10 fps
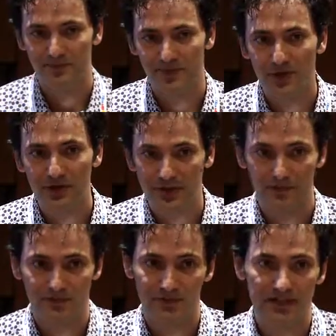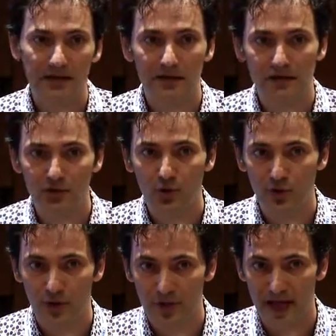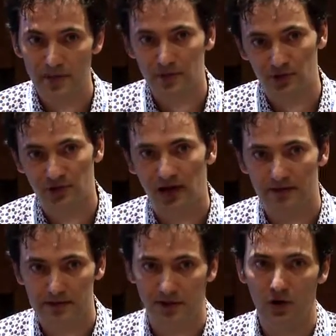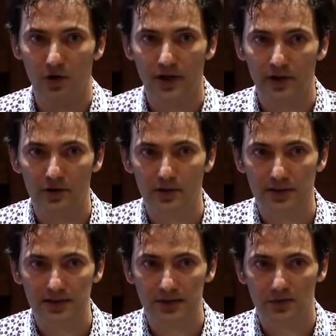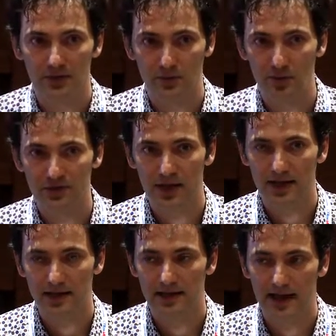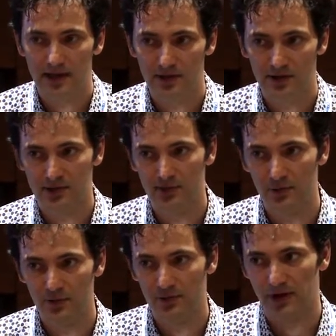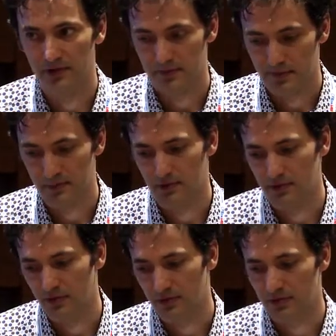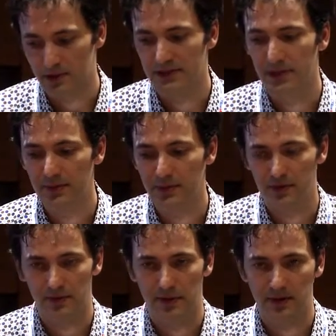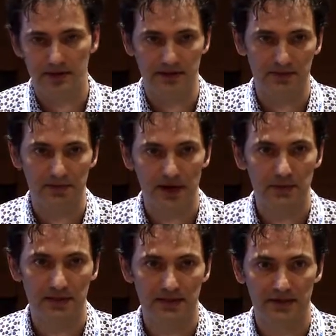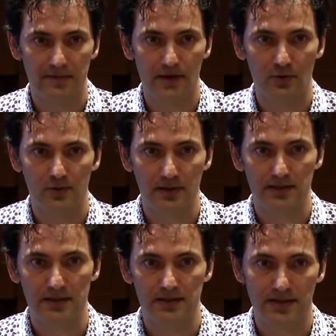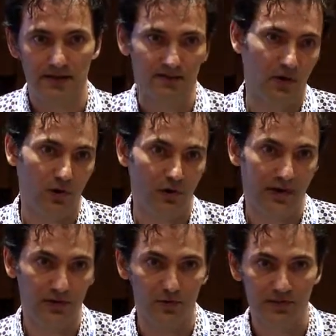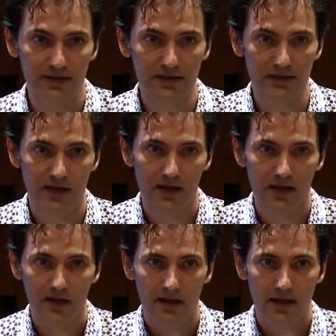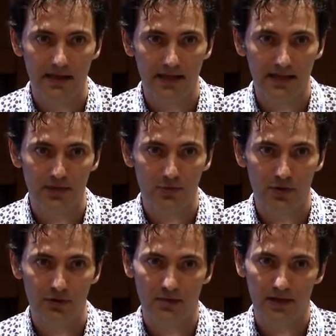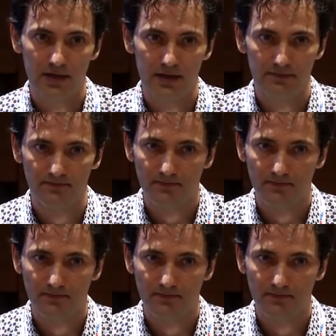not a single group will be able to cover the whole AOP, so it's most likely actually group to contribute parts and fragments of AOPs instead of whole AOPs, and that's what we